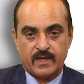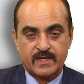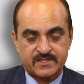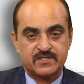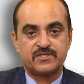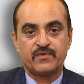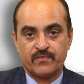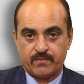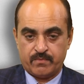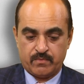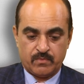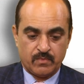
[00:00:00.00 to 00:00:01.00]
excessive
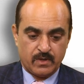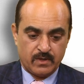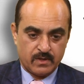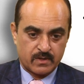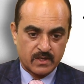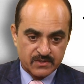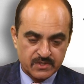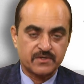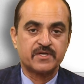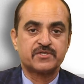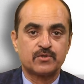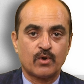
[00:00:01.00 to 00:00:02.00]

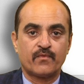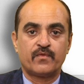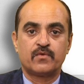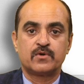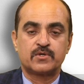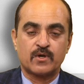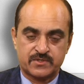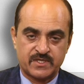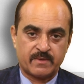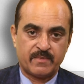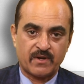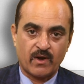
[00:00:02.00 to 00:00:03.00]
concentration of
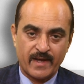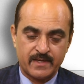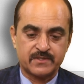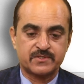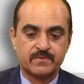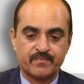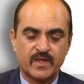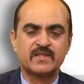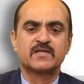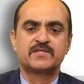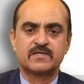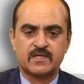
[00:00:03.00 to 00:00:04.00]
toxic metal ions,
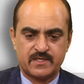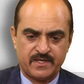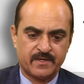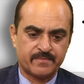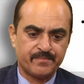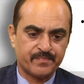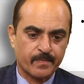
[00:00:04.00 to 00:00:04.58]
and other things are there.